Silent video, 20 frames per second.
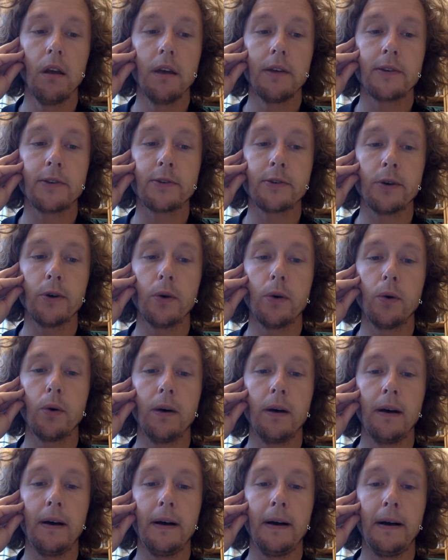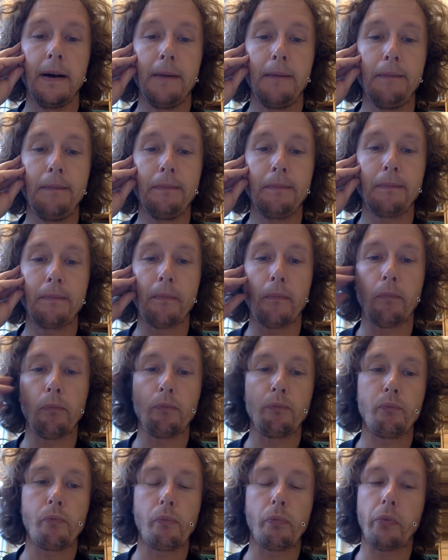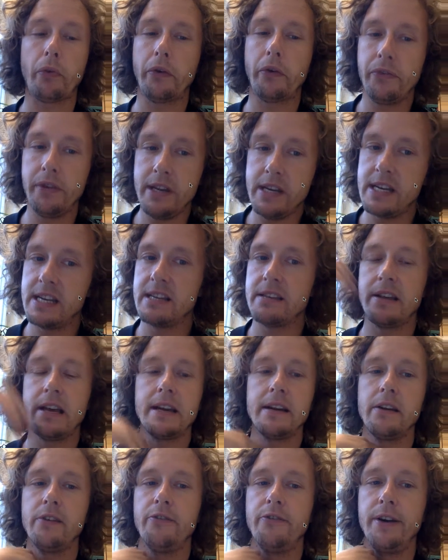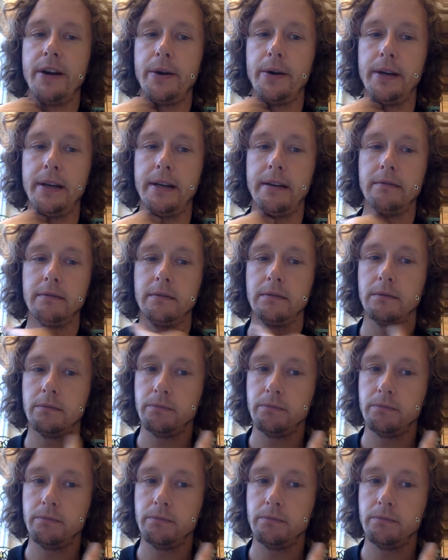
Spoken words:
So this is then a very,